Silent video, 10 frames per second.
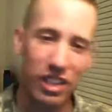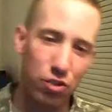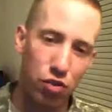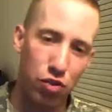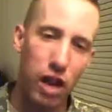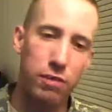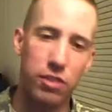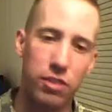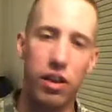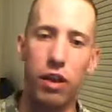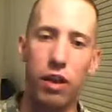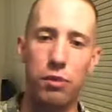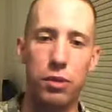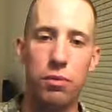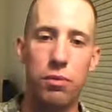drive inside of you
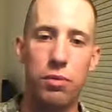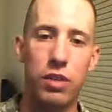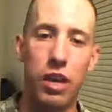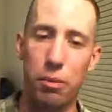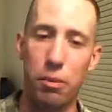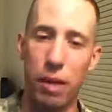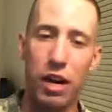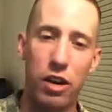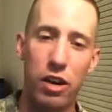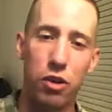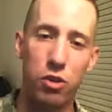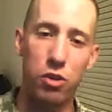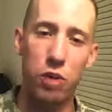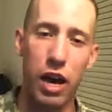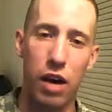that you may not know you
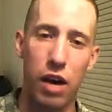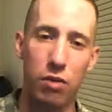have,